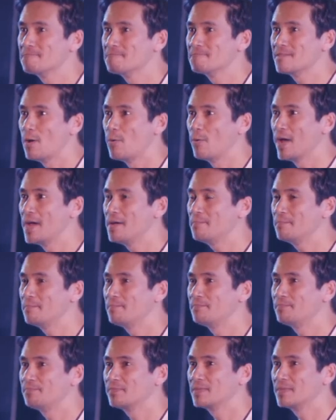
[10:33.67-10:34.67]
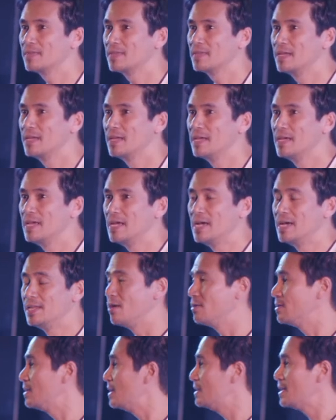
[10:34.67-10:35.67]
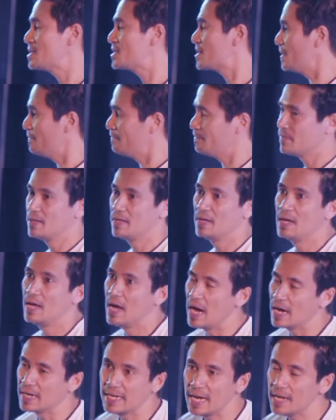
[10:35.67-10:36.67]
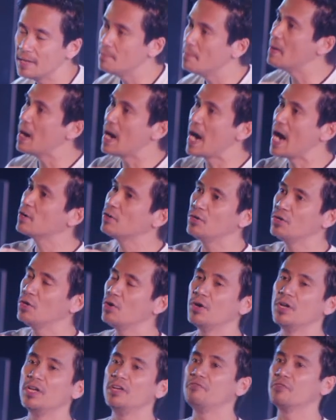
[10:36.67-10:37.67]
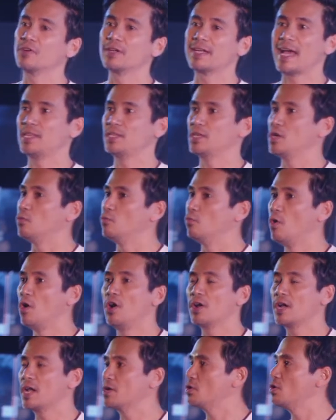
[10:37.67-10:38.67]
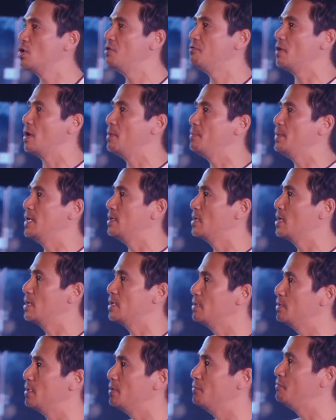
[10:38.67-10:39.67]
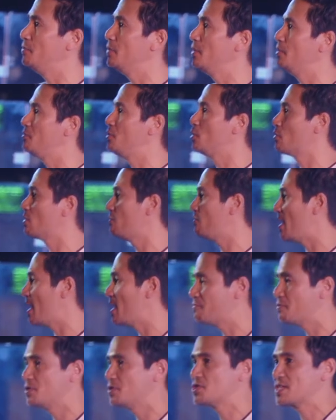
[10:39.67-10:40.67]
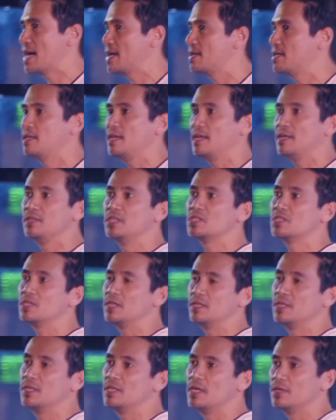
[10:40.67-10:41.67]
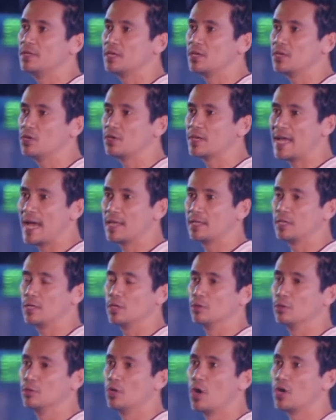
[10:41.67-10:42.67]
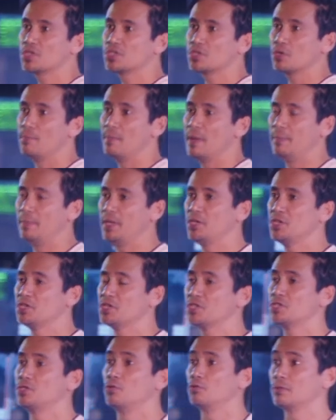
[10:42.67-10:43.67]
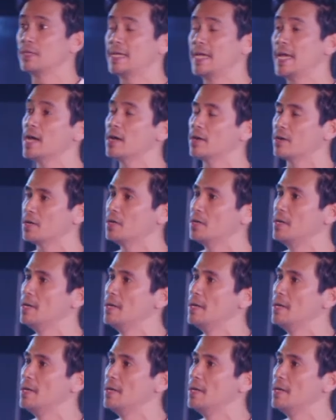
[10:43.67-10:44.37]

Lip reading: Okay? Now, listen. Again, I don't know if your candidate won. I don't know if you were vying for this candidate and your candidate lost, or maybe you just don't care.